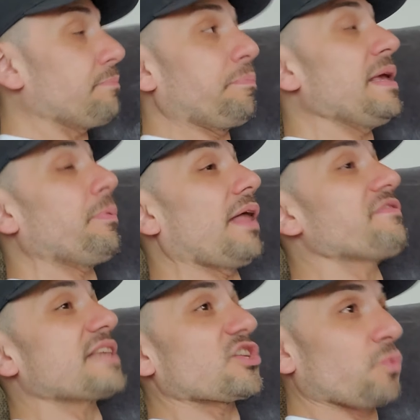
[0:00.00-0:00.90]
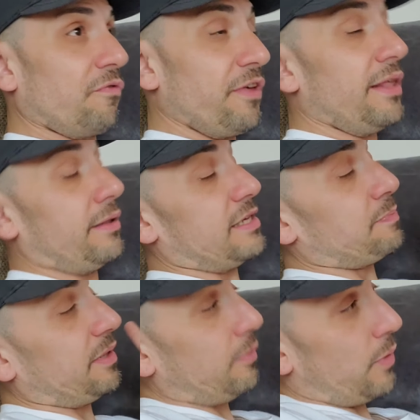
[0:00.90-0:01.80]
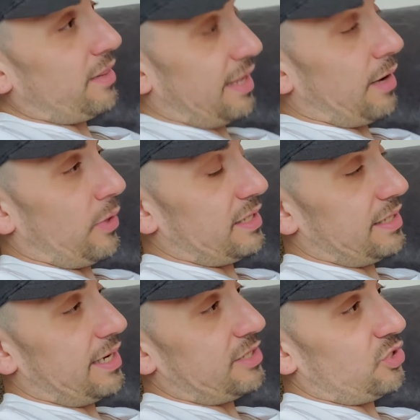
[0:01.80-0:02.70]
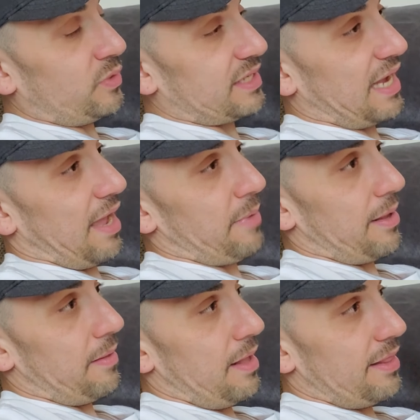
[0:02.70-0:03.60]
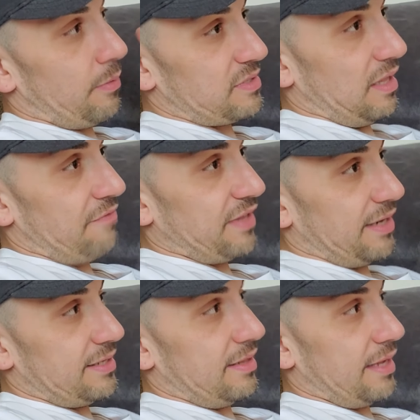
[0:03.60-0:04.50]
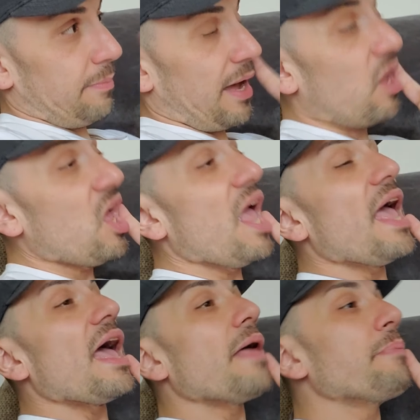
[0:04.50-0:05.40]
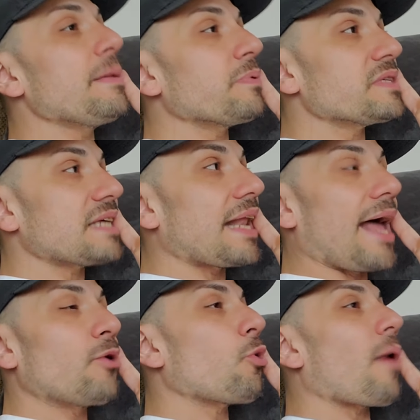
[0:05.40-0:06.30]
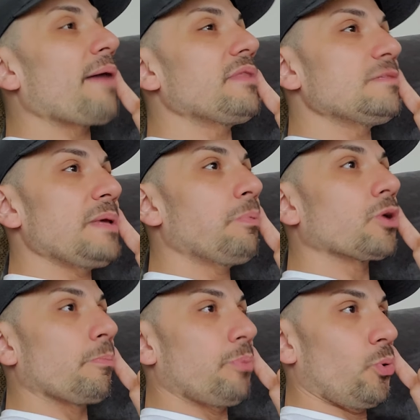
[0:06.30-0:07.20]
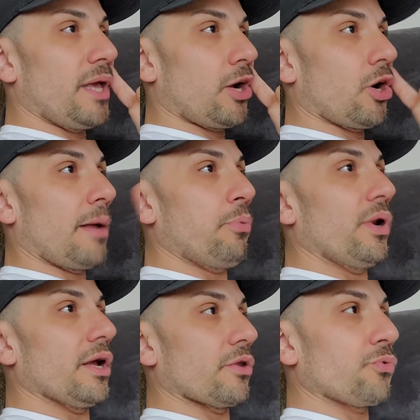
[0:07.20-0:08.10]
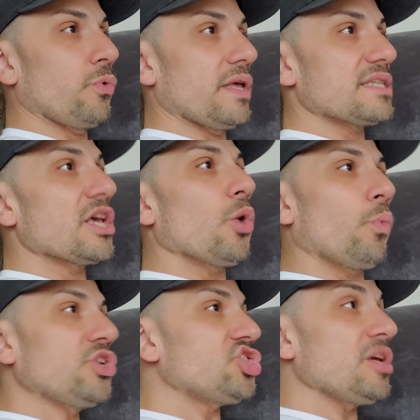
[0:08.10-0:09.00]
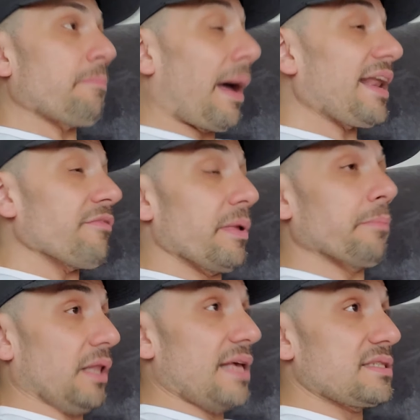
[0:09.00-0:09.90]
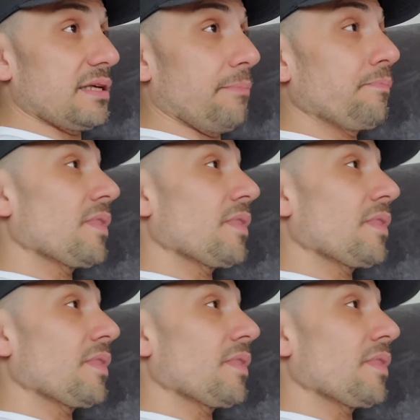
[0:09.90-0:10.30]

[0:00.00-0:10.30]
People have sexual feelings, but the one thing I wanted to get into was a comment that was left that I didn't think about. People said, I don't know why these people are booing her and putting her through this when she might have been molested.